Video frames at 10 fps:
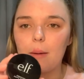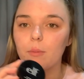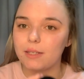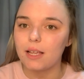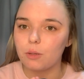
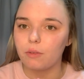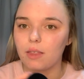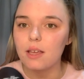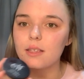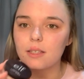obsessed with
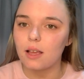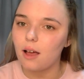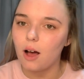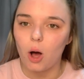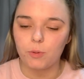
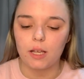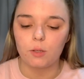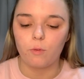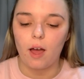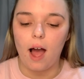
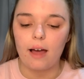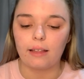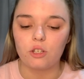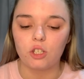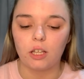it. I
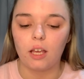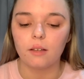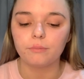literally